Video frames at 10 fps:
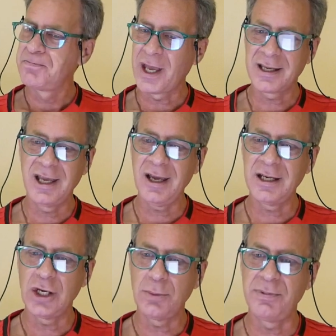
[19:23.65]
I
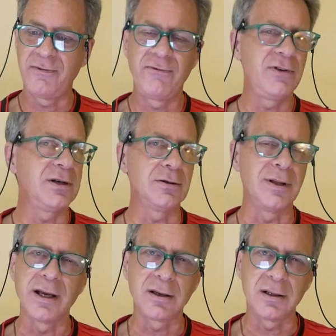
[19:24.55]
can't help but feel
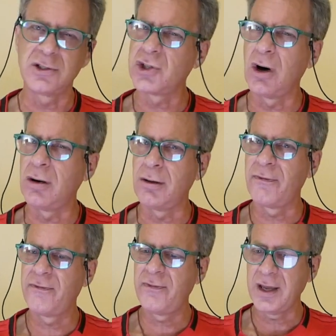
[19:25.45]
like it's all
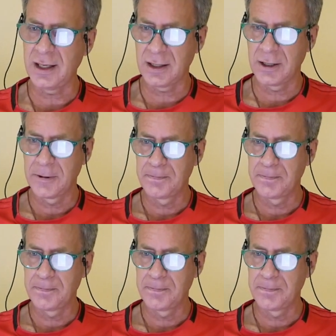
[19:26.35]
fake.